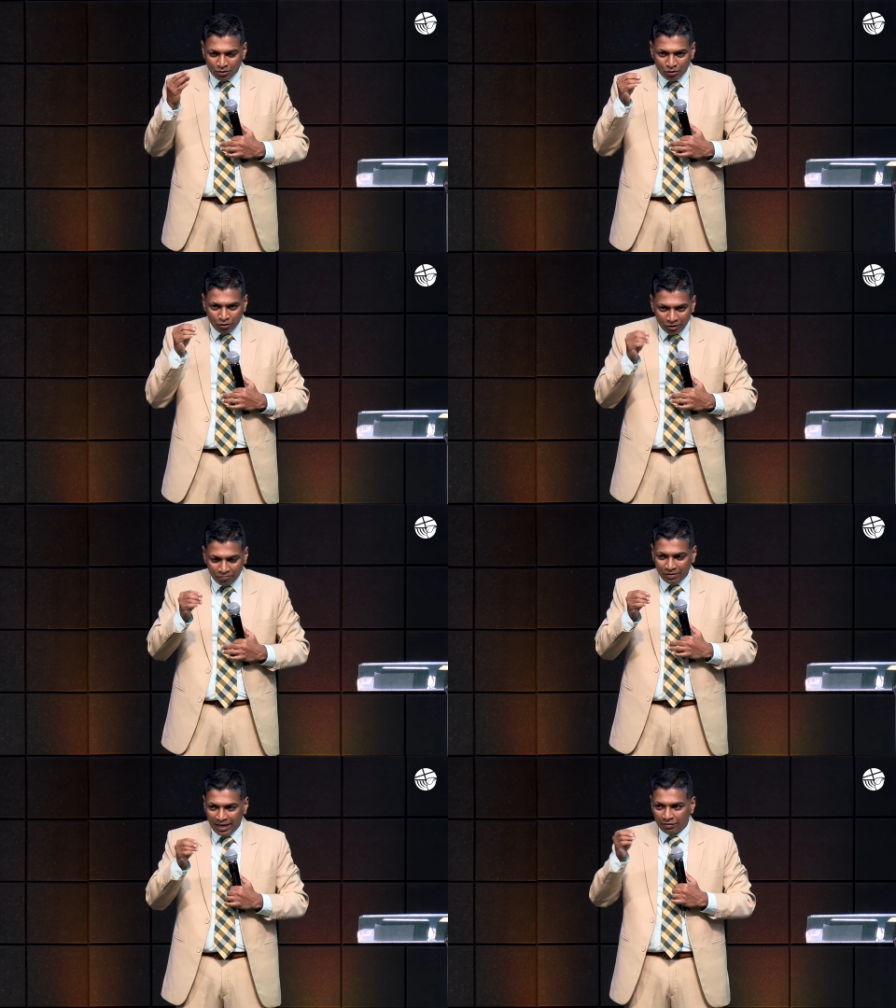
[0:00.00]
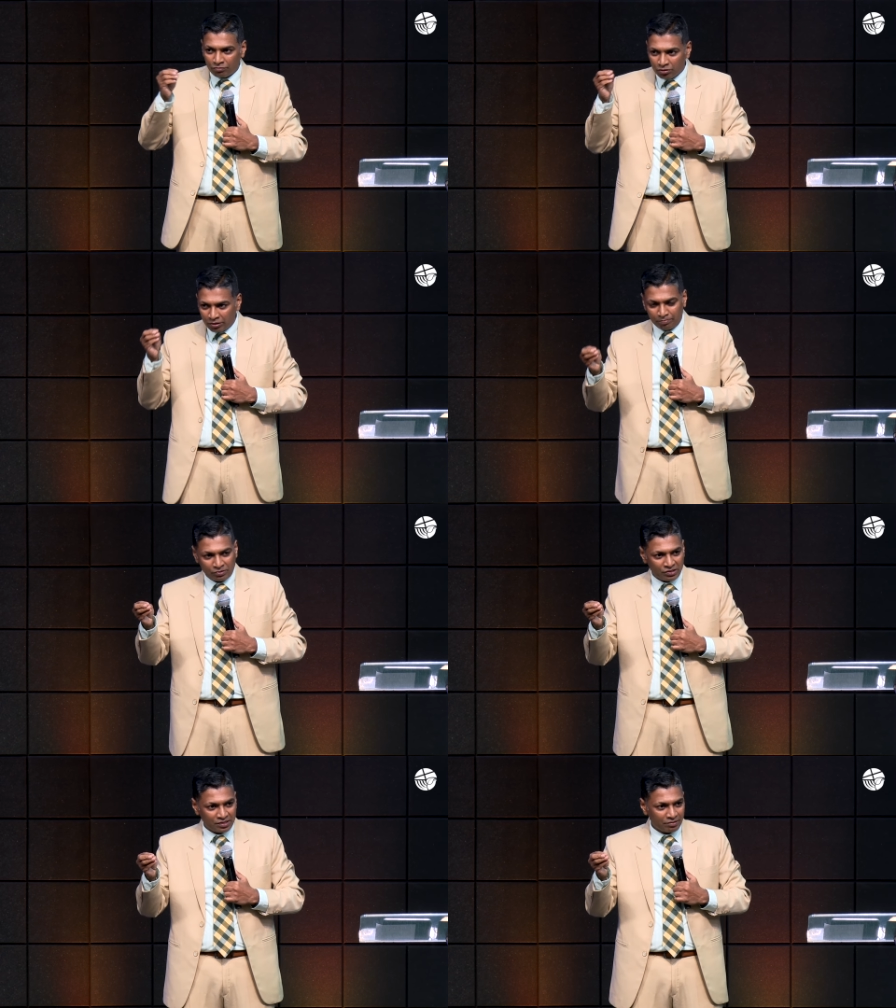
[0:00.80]
Umum and
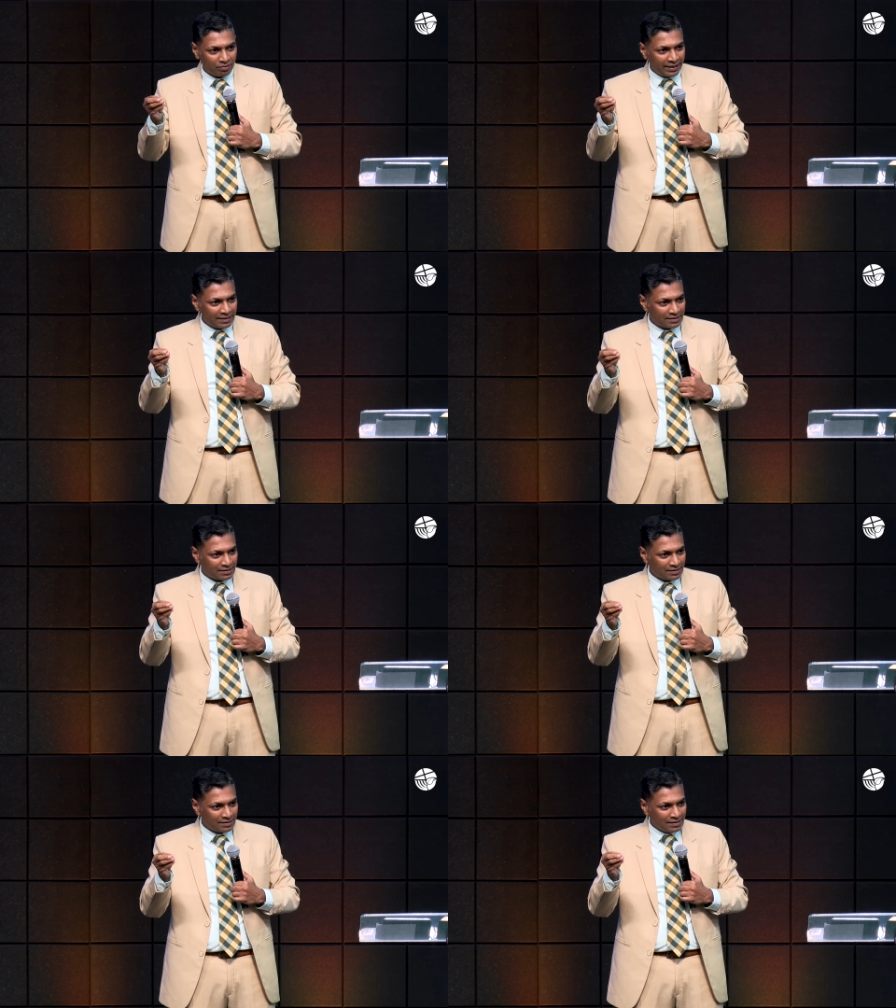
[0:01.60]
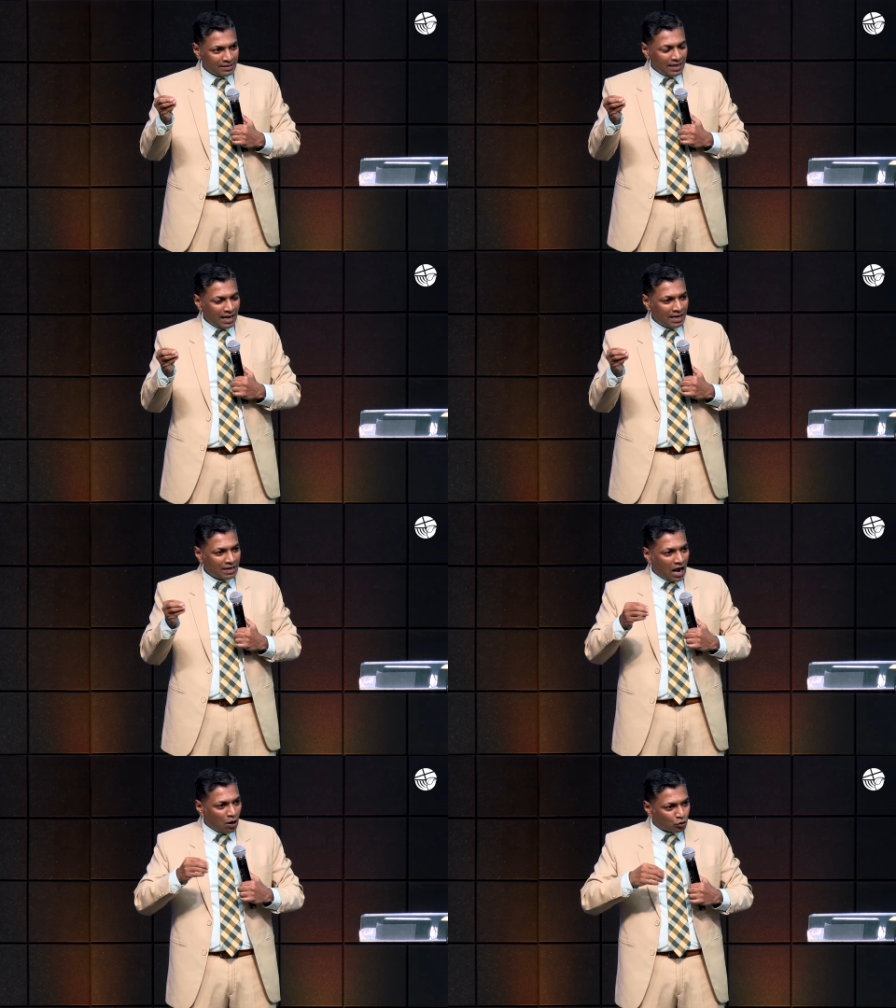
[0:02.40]
Thurims, right? And
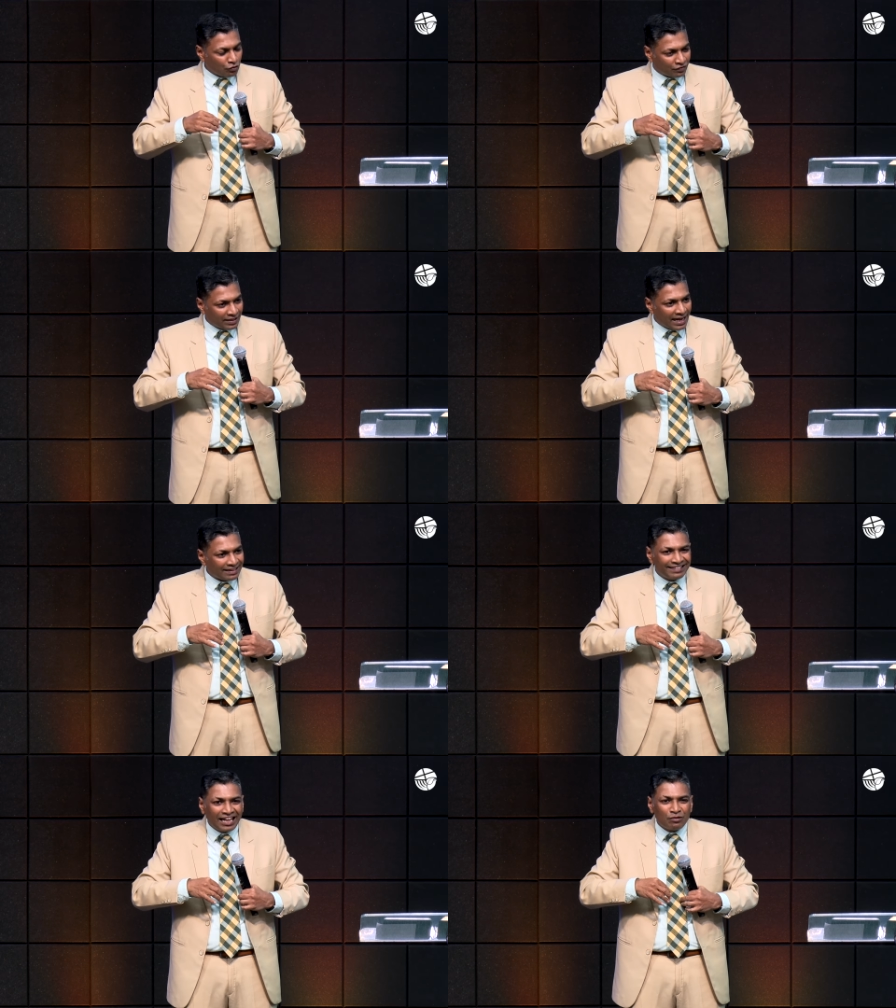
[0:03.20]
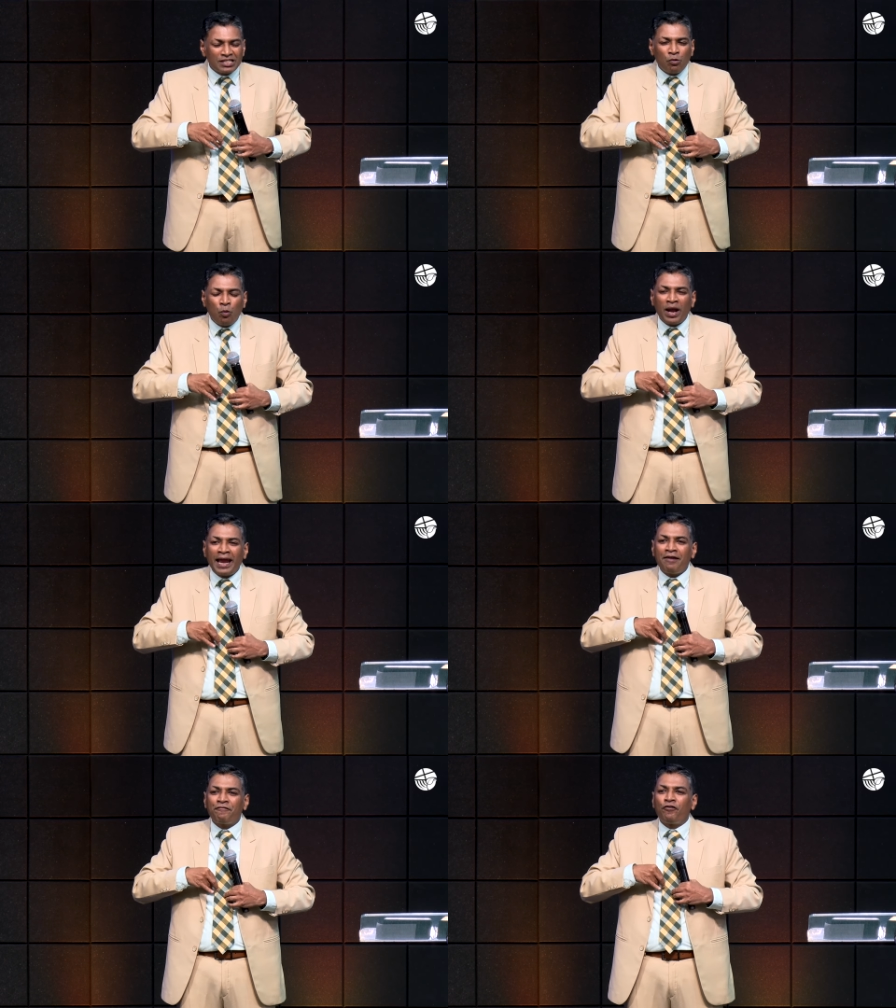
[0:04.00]
out of that, that was a
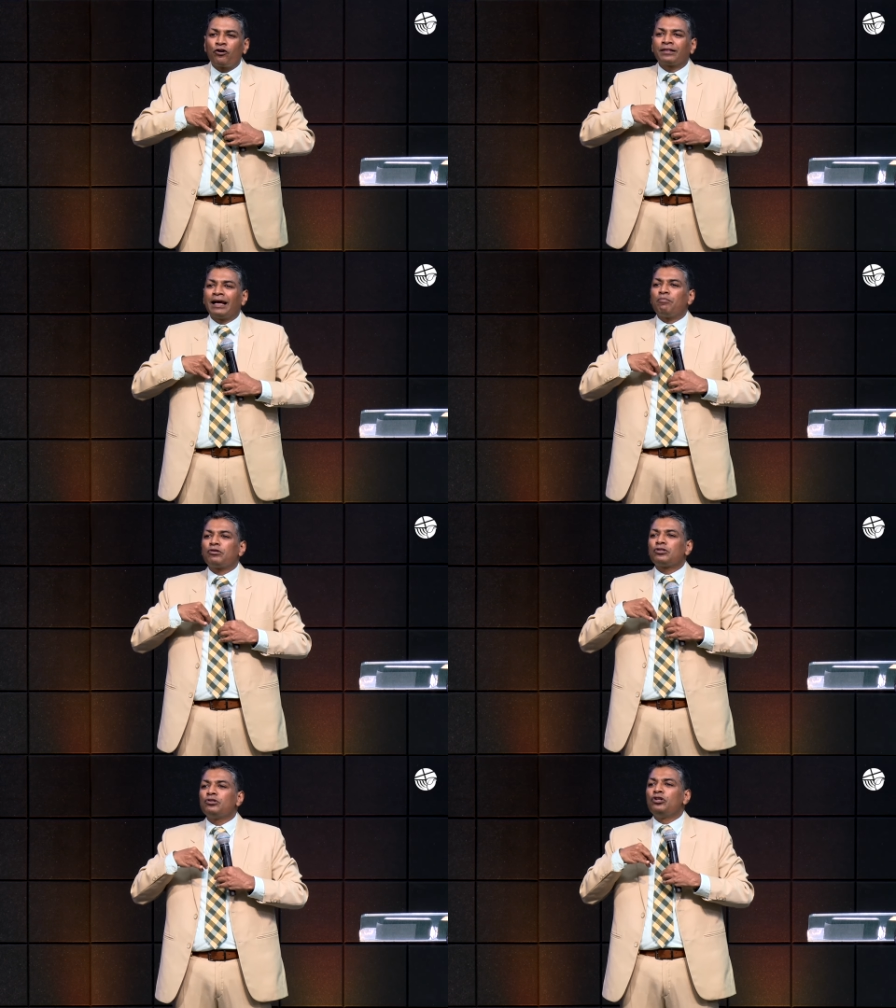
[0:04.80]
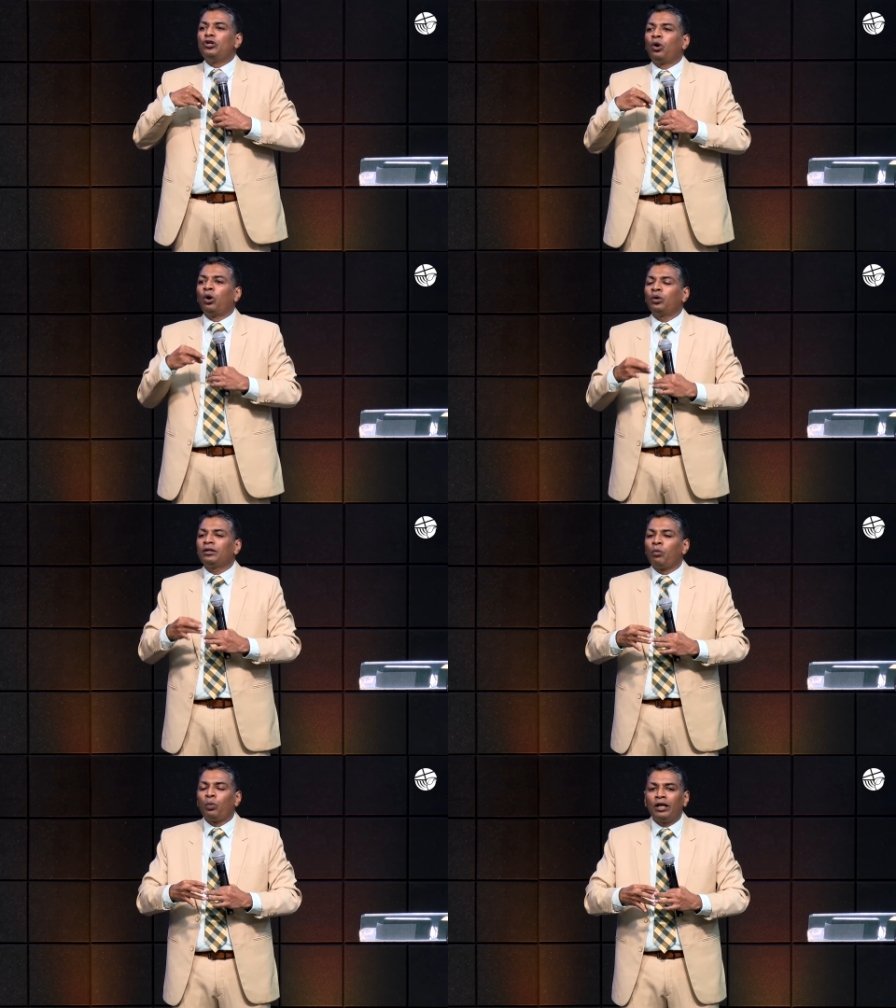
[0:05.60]
way for them to know
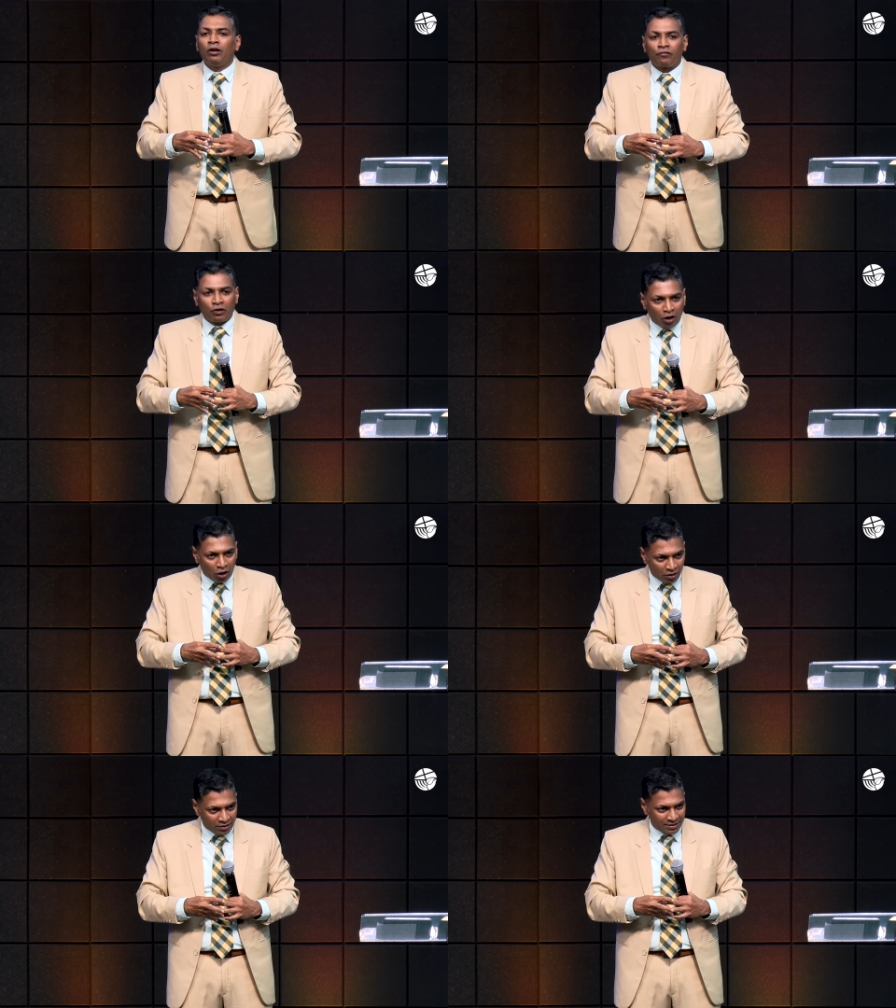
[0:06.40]
the will of God.